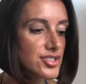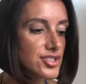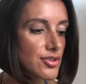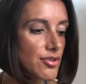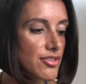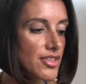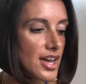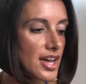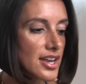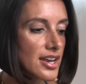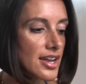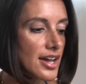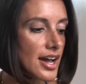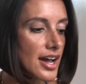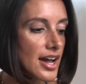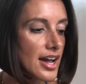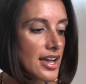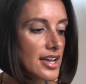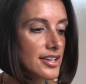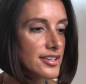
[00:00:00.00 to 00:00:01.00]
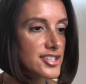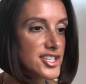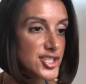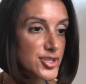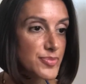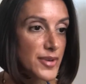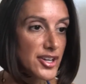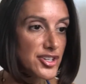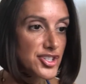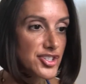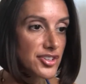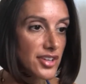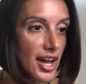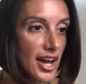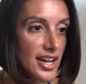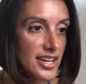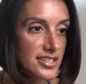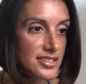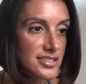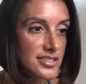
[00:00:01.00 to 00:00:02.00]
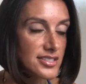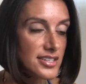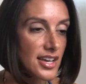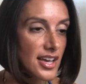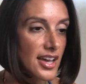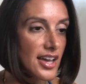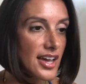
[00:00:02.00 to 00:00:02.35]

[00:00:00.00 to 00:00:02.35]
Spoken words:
So then I specialized,